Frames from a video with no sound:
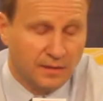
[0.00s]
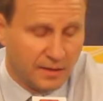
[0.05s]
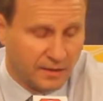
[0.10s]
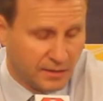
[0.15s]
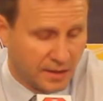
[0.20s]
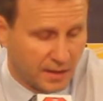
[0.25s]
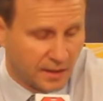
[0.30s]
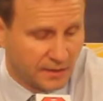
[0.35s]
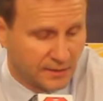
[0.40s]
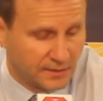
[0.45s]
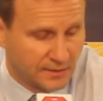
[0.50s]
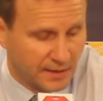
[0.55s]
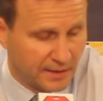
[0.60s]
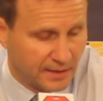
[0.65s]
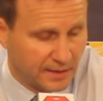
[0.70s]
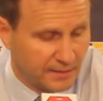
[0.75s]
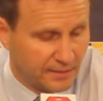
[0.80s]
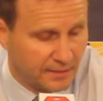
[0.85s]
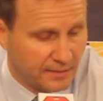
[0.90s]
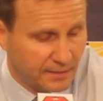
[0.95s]
and not
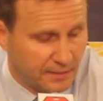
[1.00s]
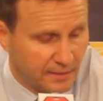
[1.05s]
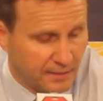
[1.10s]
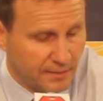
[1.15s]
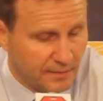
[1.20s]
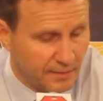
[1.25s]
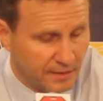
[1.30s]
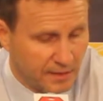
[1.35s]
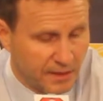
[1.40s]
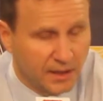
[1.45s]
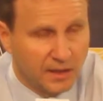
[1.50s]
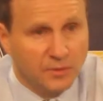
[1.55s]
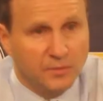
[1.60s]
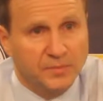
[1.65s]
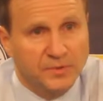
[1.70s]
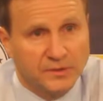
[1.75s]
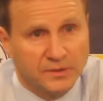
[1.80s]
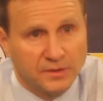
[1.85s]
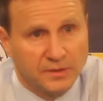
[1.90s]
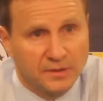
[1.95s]
content, it
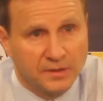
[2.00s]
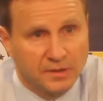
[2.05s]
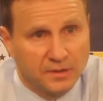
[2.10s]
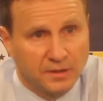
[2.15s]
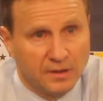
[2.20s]
helps.